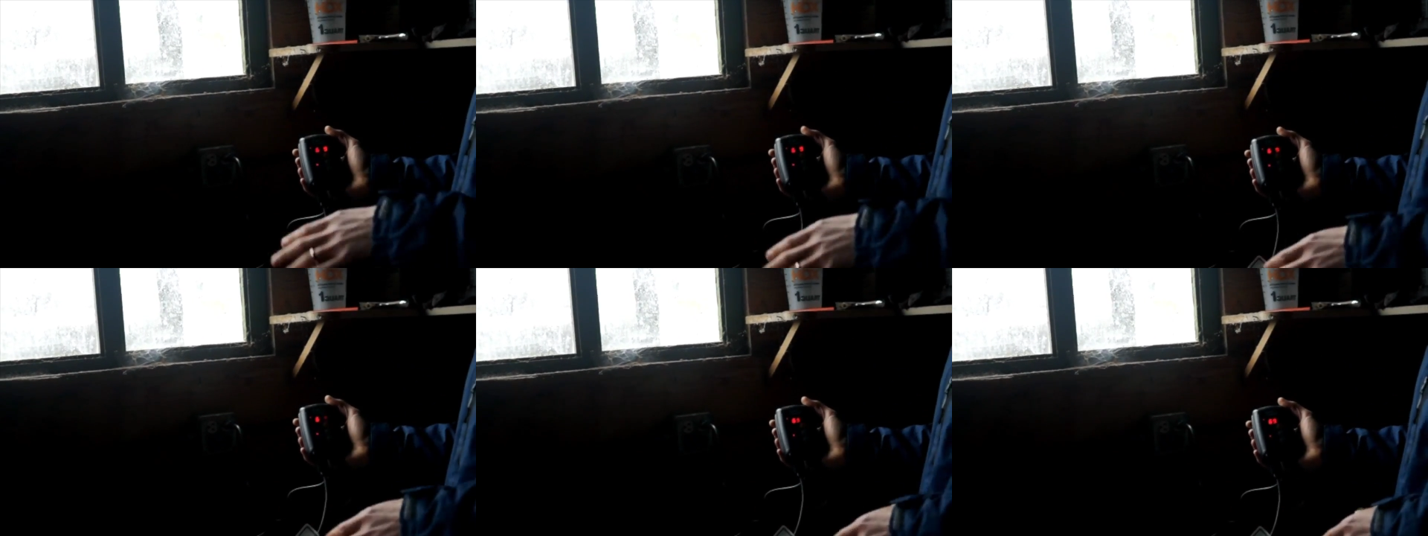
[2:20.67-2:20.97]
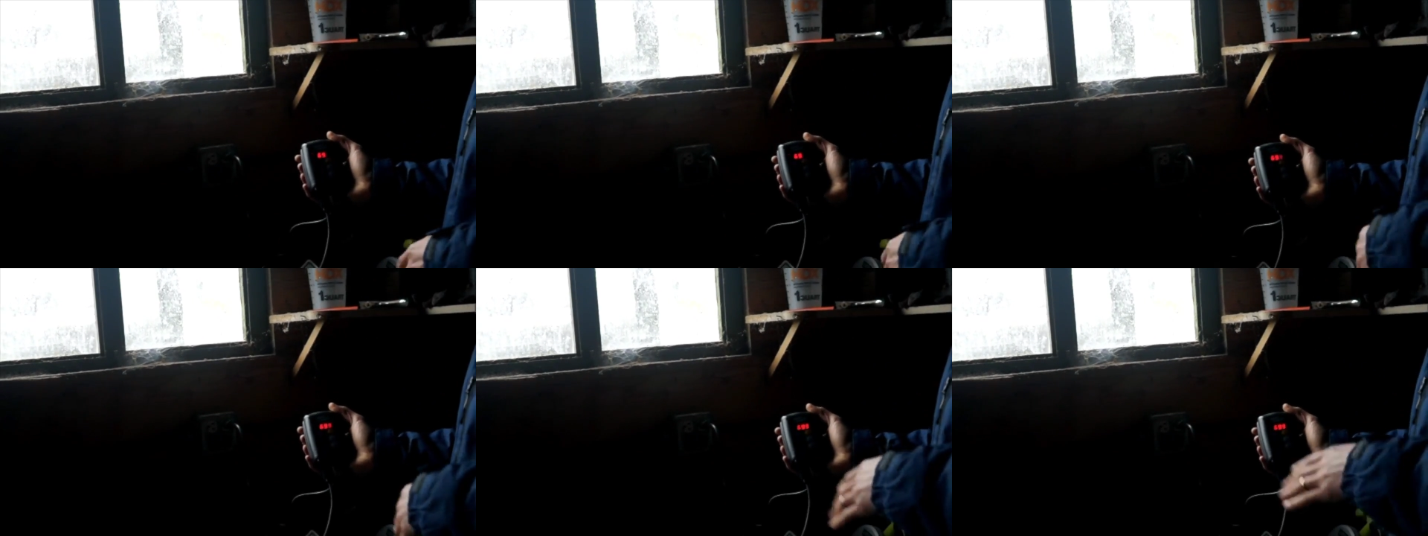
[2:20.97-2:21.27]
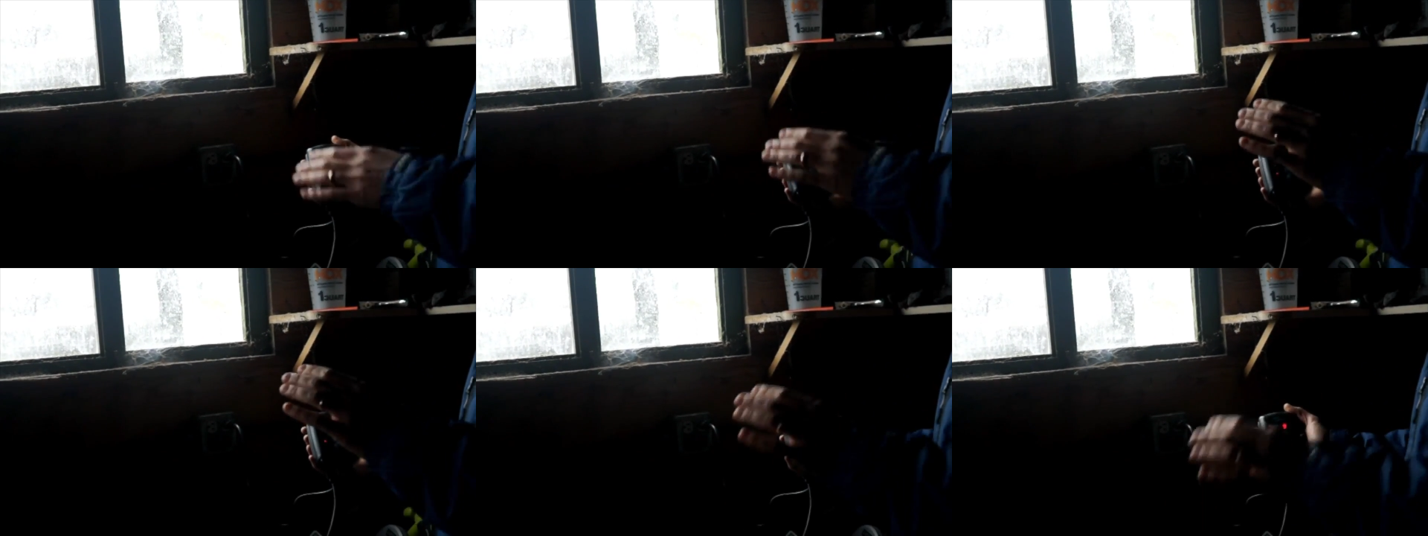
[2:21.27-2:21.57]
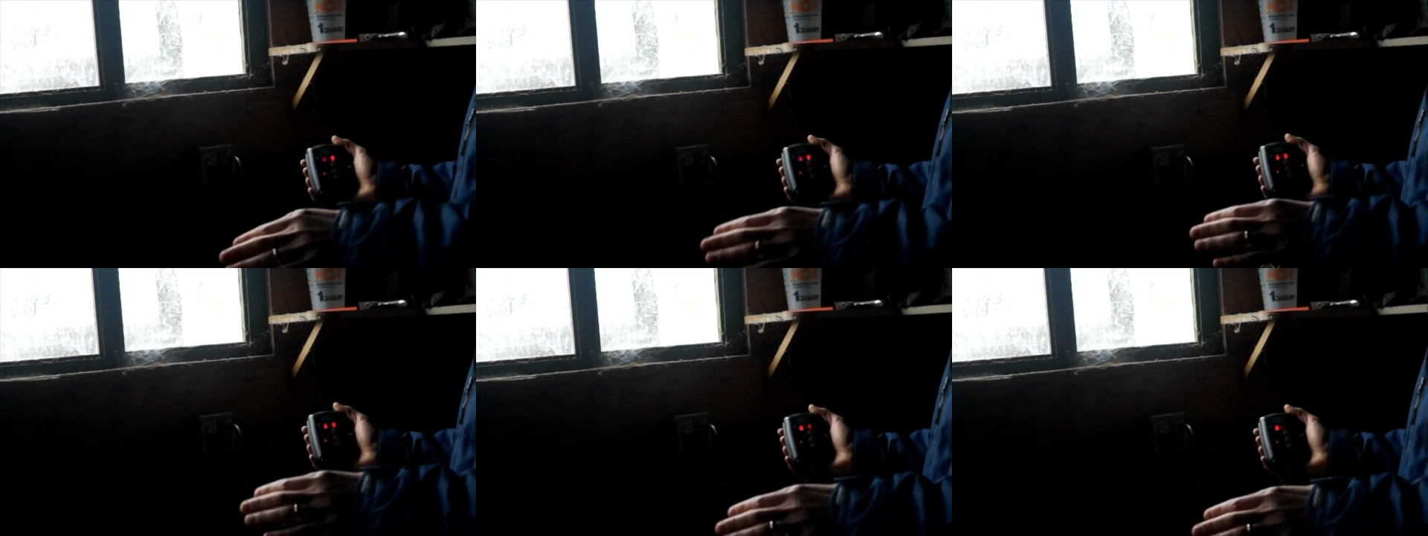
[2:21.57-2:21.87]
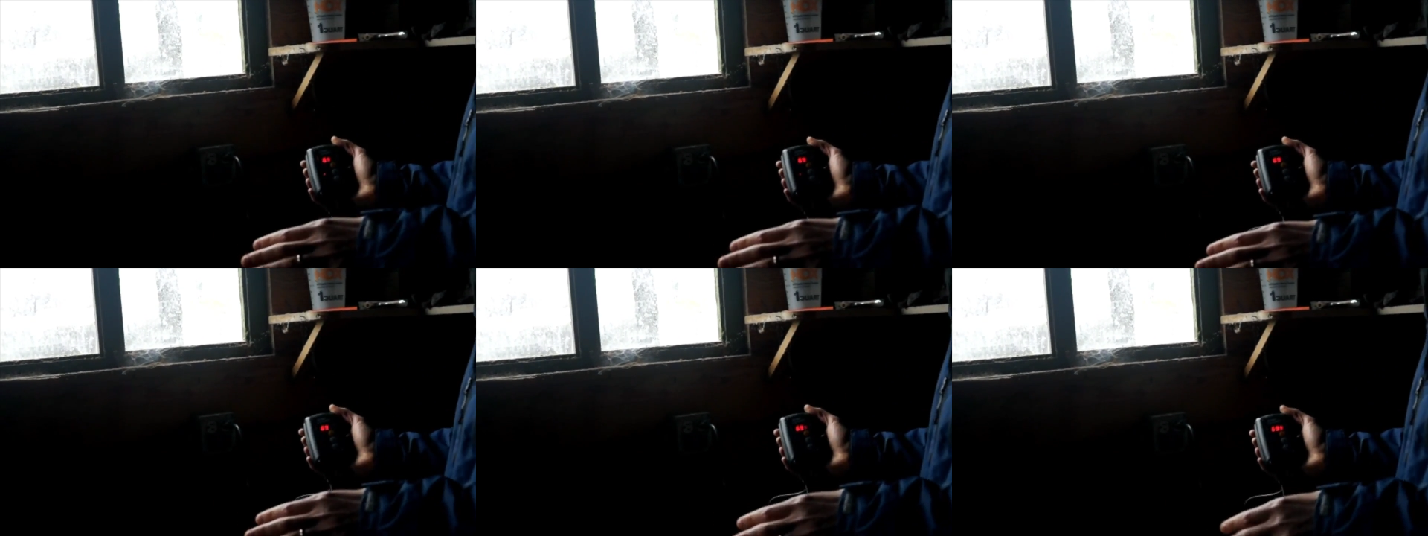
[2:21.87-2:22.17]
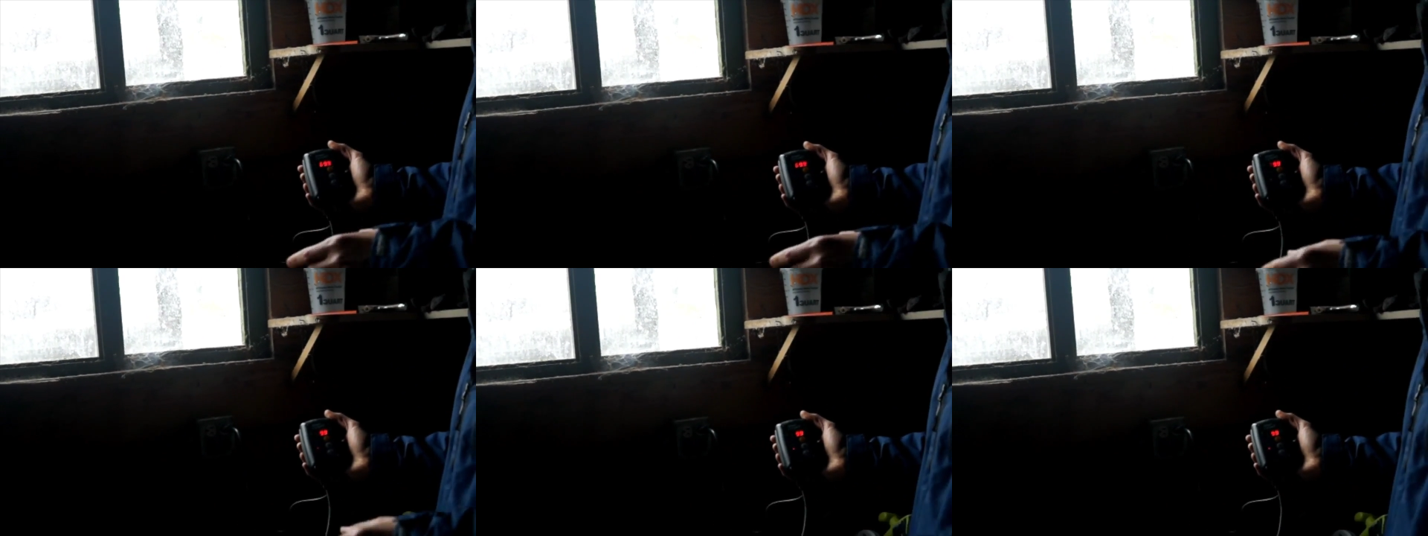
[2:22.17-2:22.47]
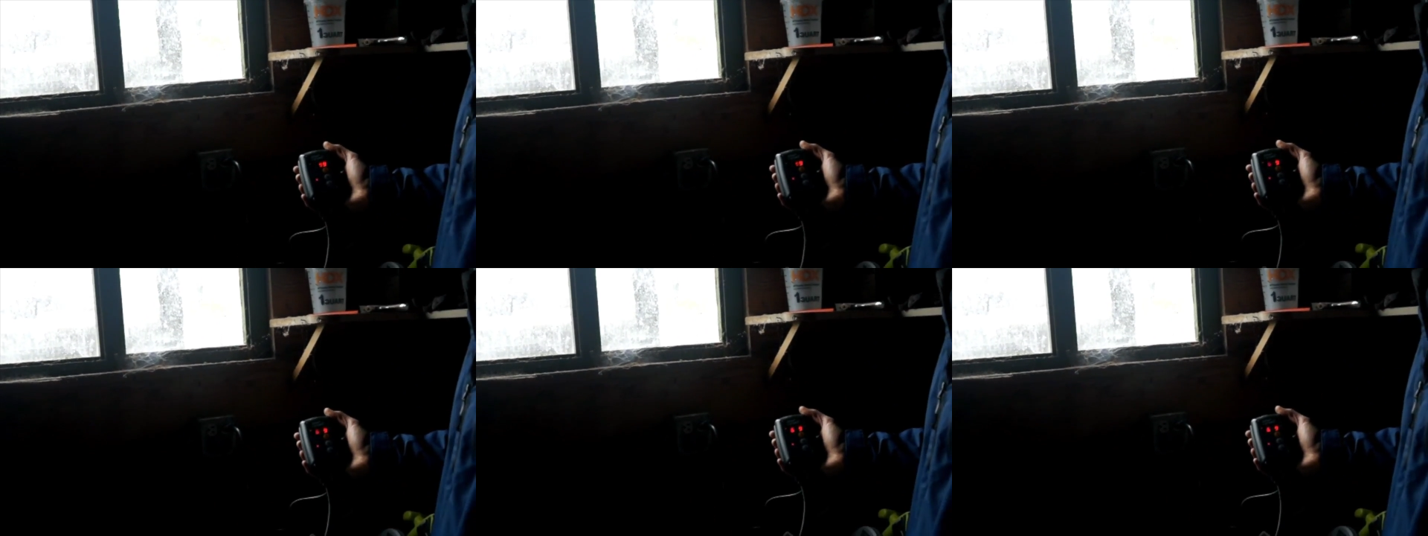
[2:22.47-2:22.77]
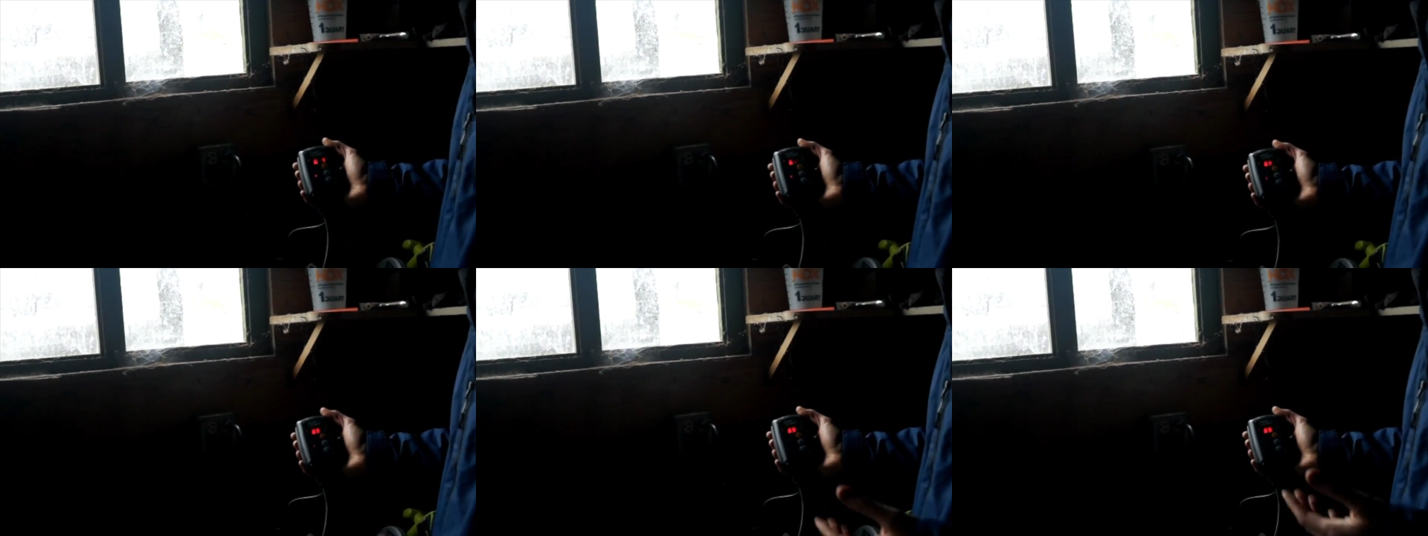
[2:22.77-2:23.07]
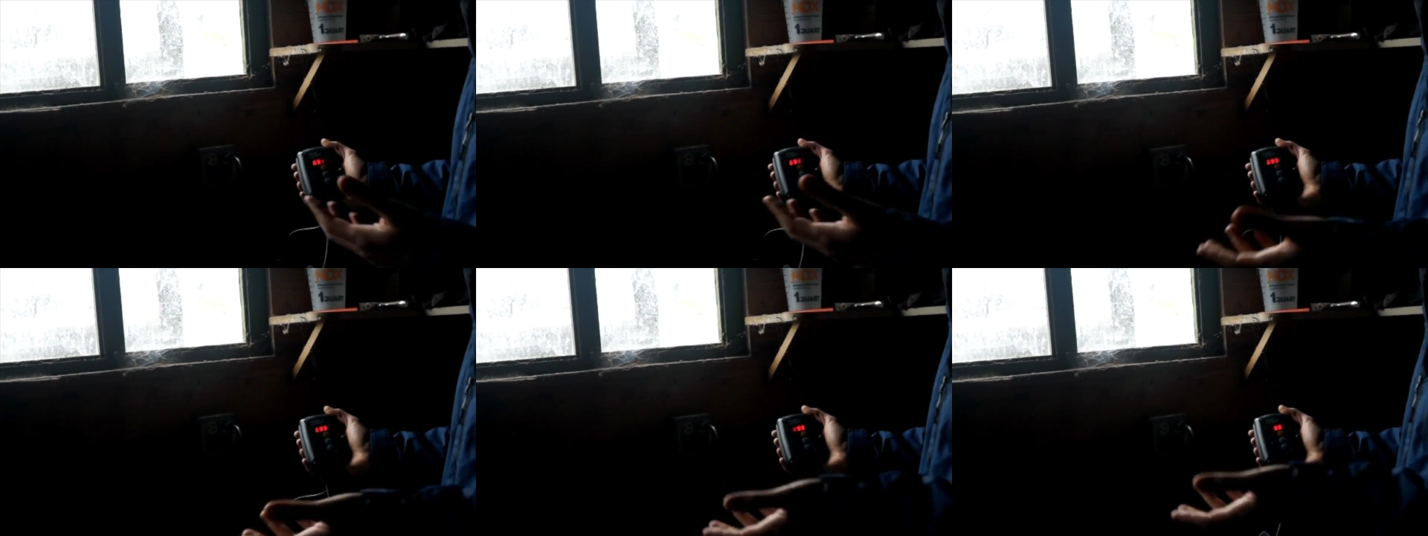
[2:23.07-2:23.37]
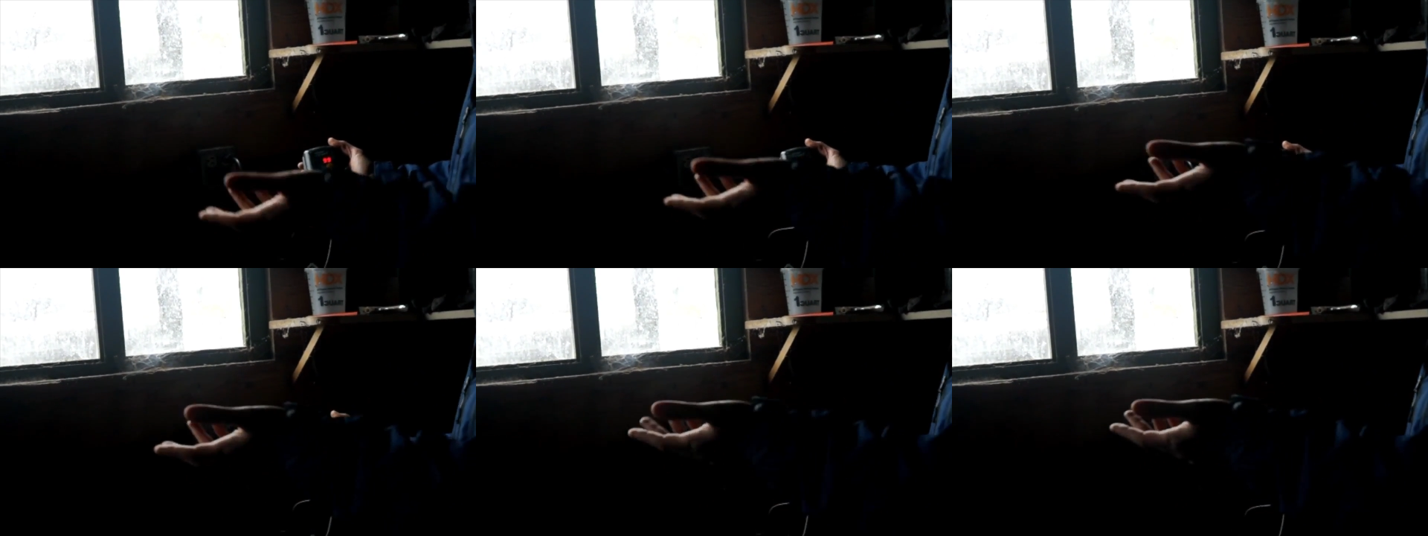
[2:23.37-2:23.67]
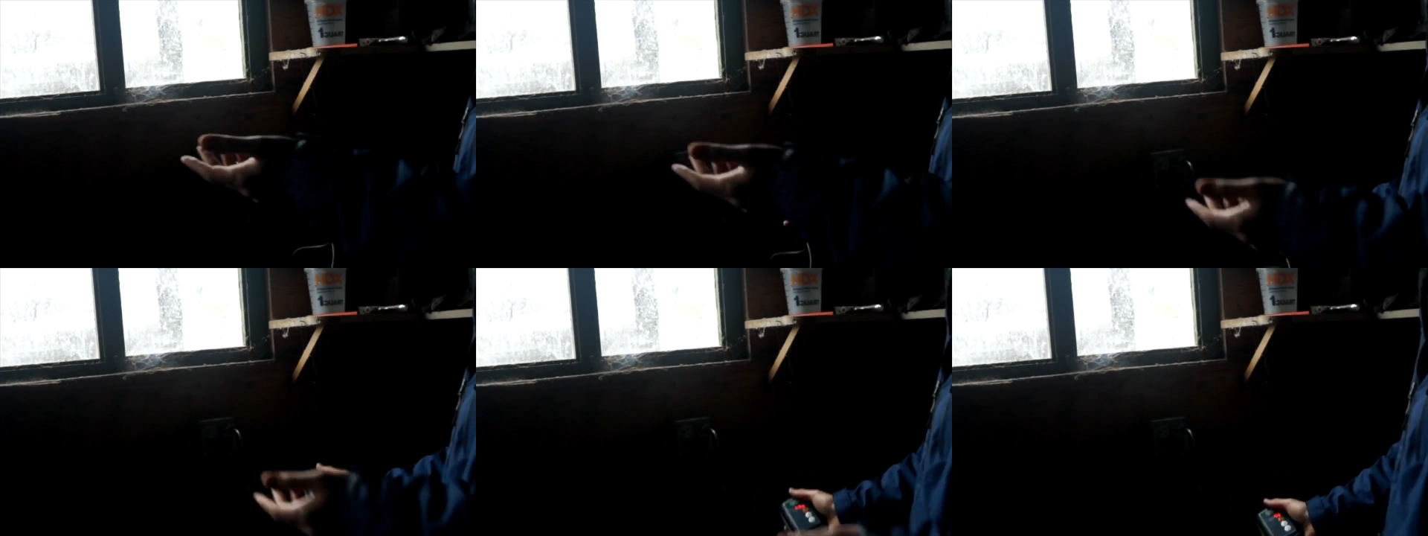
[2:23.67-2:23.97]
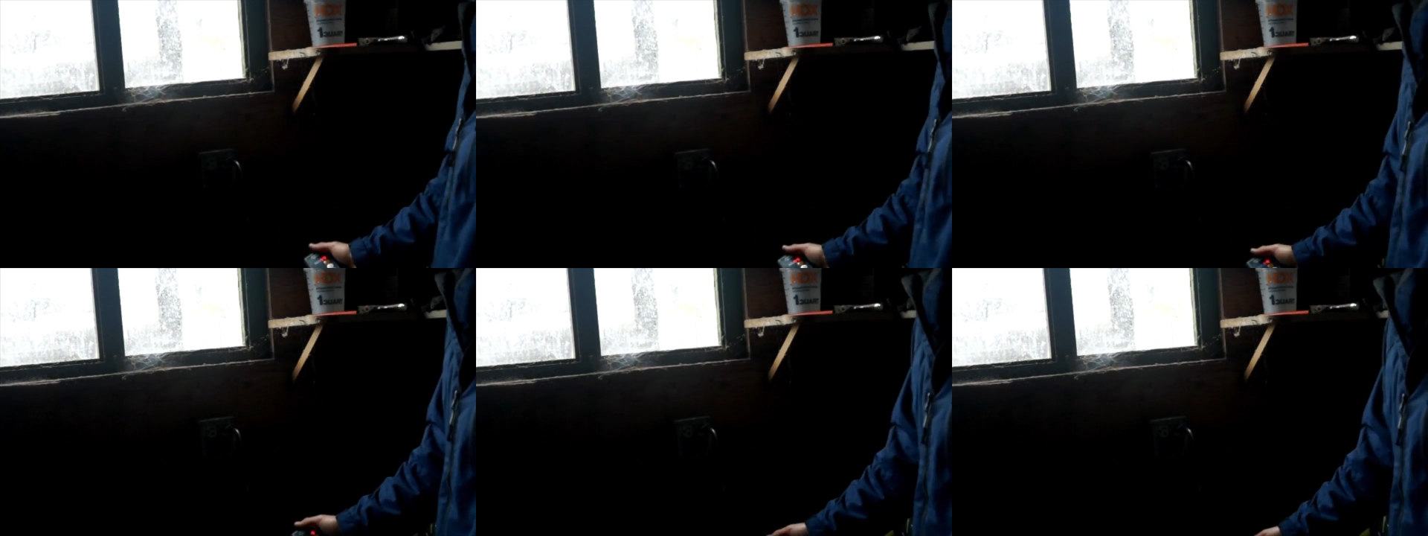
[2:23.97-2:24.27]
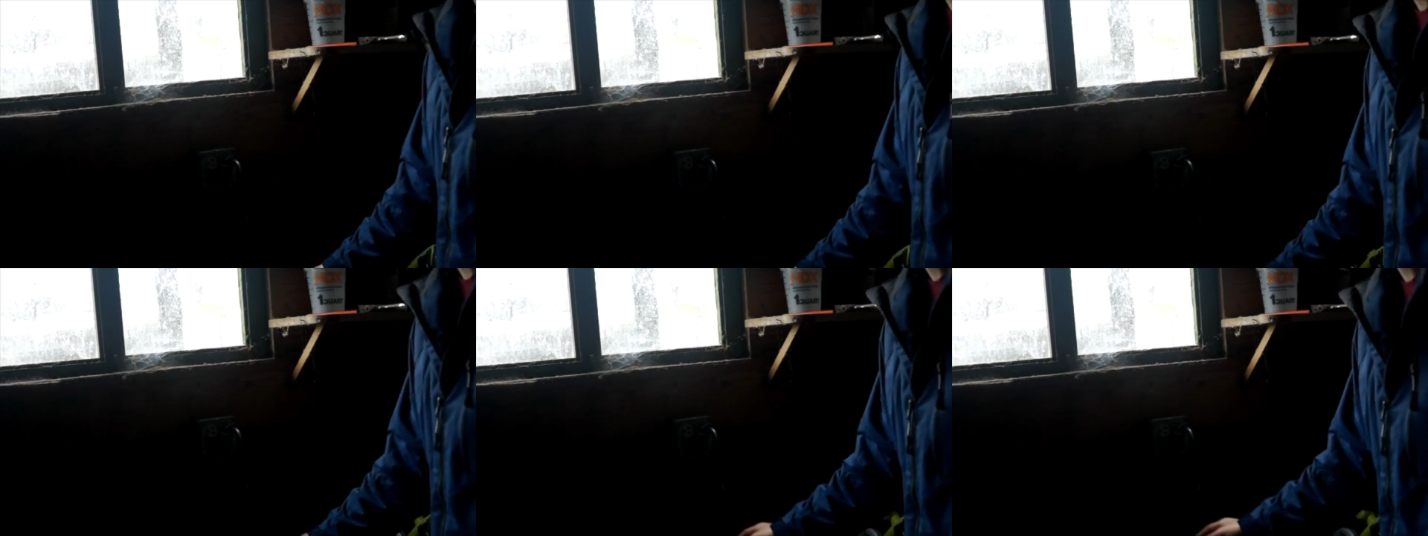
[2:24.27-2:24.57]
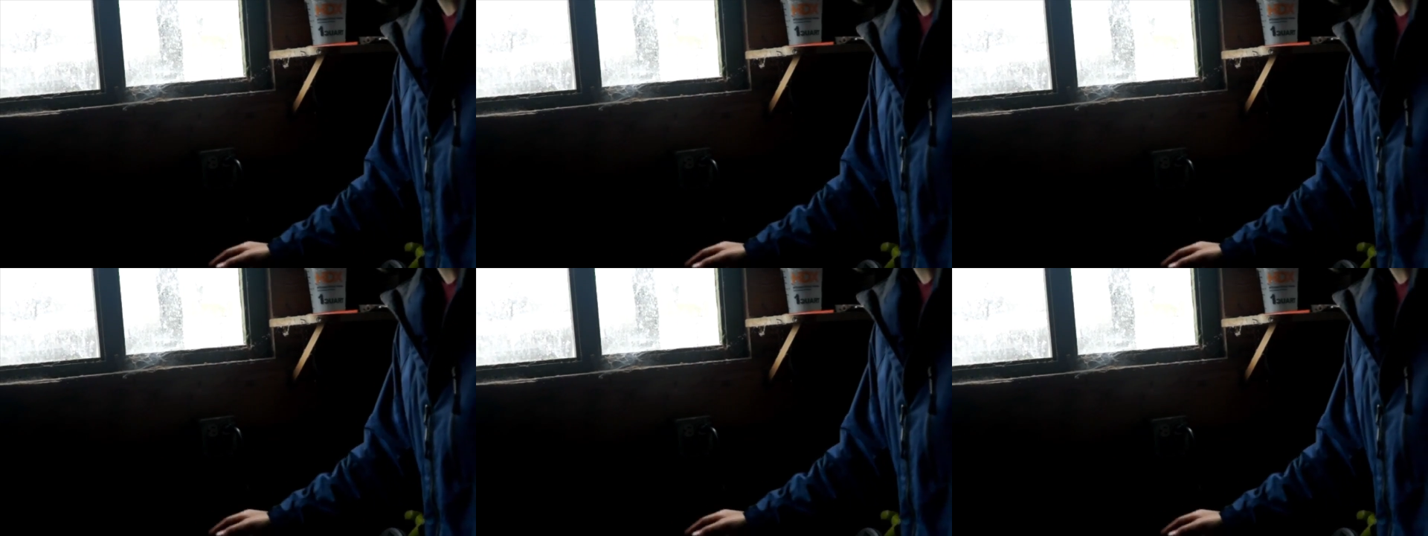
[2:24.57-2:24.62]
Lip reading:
Nobody's mouth can be seen.